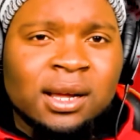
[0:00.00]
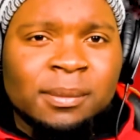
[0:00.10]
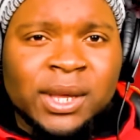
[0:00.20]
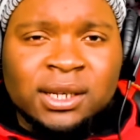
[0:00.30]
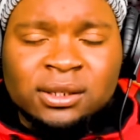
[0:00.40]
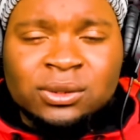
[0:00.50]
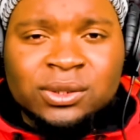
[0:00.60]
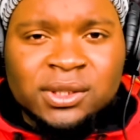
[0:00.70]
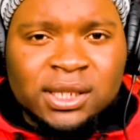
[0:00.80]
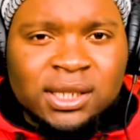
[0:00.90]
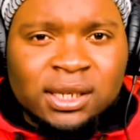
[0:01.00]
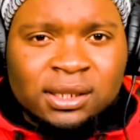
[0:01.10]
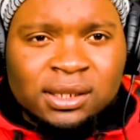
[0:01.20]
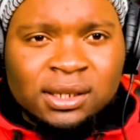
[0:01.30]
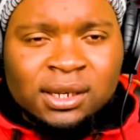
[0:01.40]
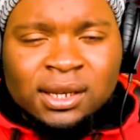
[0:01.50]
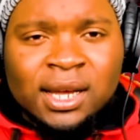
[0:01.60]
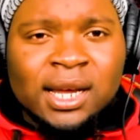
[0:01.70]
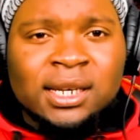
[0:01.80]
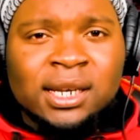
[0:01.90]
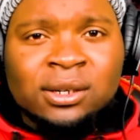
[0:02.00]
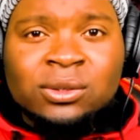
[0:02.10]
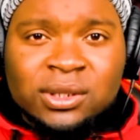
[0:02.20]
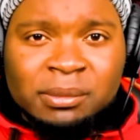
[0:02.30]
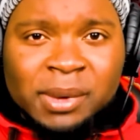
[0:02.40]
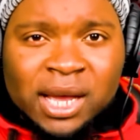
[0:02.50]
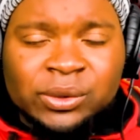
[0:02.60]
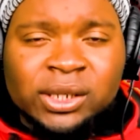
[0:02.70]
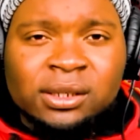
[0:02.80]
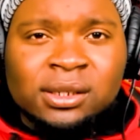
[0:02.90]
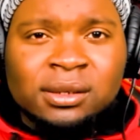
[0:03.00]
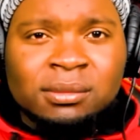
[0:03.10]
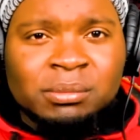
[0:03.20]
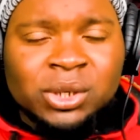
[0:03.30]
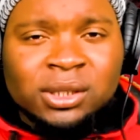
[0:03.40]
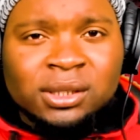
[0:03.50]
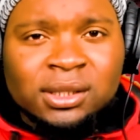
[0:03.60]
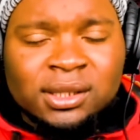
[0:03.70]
That includes the kit and that includes the battery, but